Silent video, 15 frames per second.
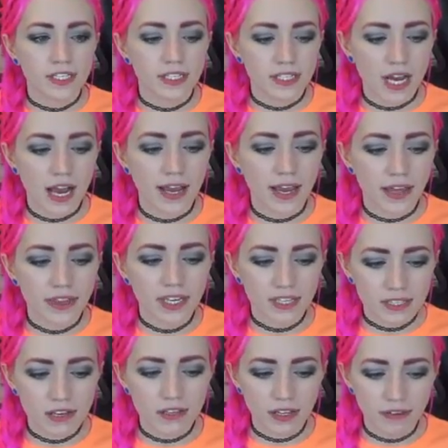Die. I think
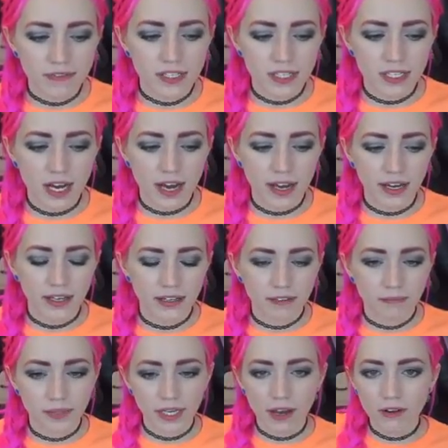it's called Left to Die.
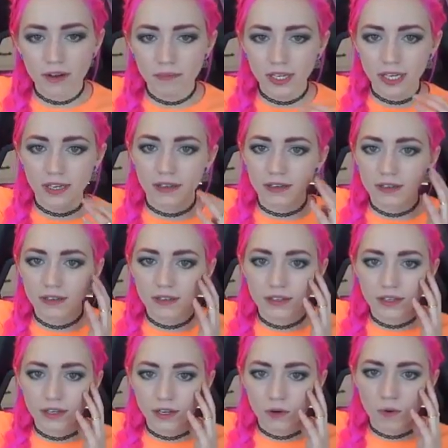But now I'm, like,
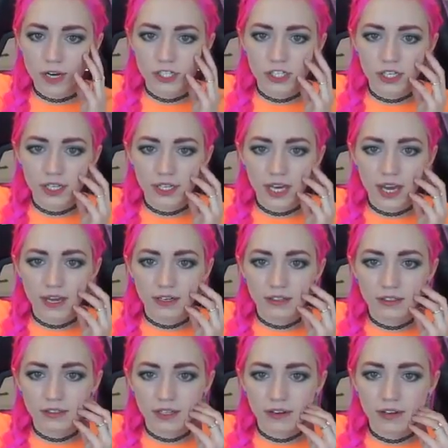questioning that.
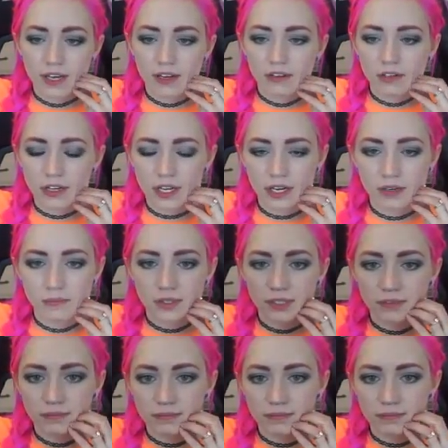I'll look it up.